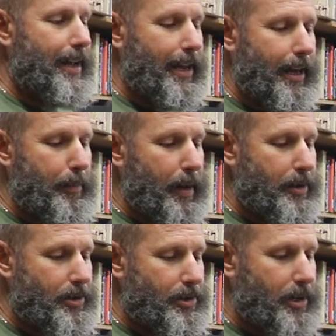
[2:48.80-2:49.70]
In a
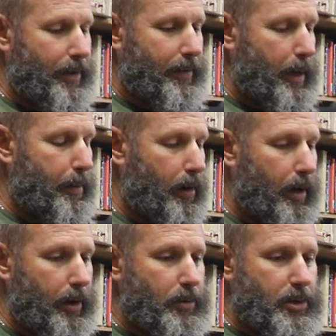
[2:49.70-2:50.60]
bunch of stuff that I
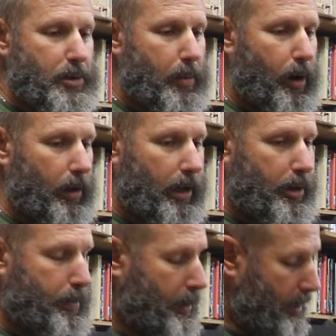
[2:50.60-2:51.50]
bought, there was a small
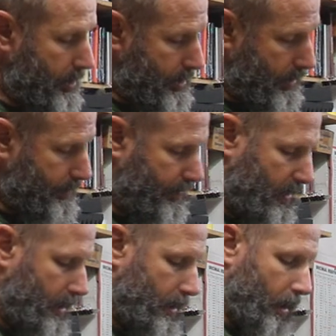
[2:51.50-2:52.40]
leather punch.
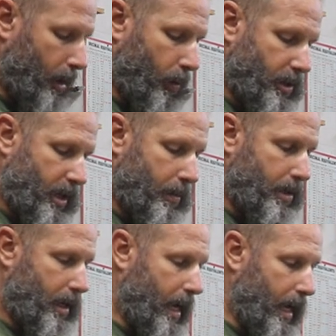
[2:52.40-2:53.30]
Always comes in
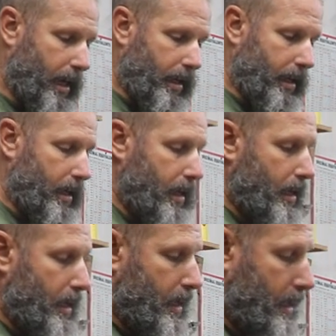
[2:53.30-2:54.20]
handy.
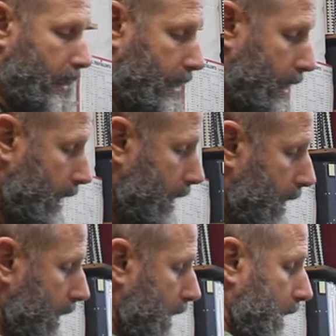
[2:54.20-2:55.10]

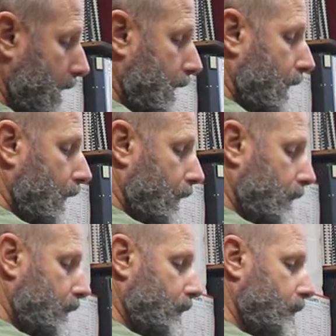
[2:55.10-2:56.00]

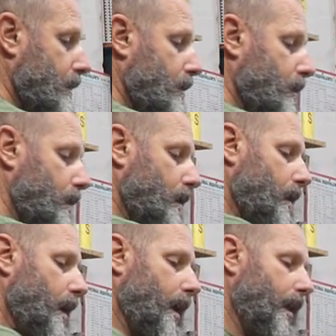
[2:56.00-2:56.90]
And then
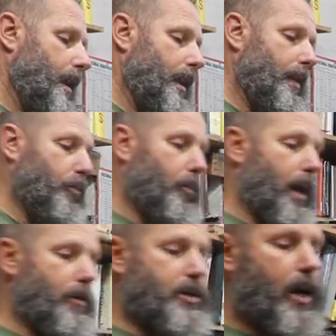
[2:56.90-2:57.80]
when
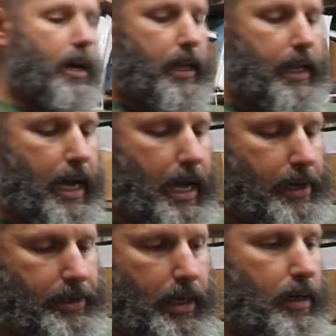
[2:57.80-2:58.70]
I was talking to the guy,
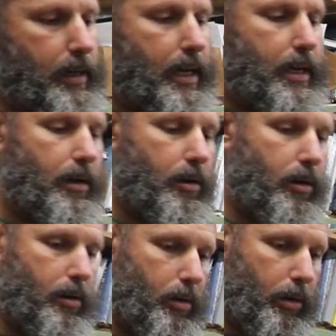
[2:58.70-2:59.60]
he's like, oh yeah, you
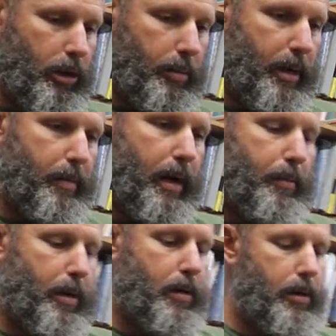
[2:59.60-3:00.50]
know a little bit
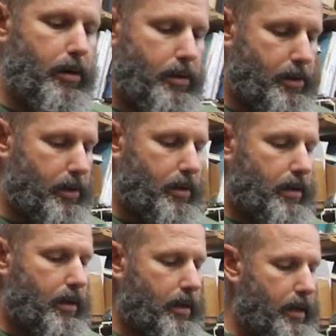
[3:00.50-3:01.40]
about burners and